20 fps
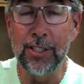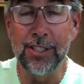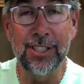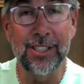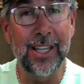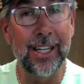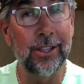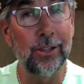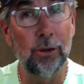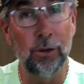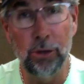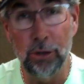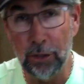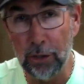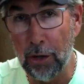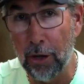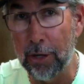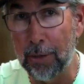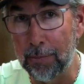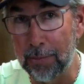set the
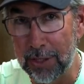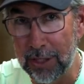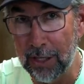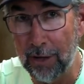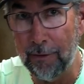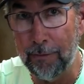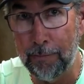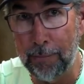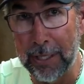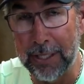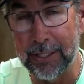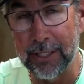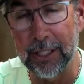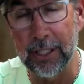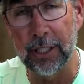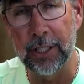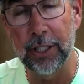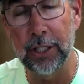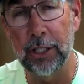hook on himself basically,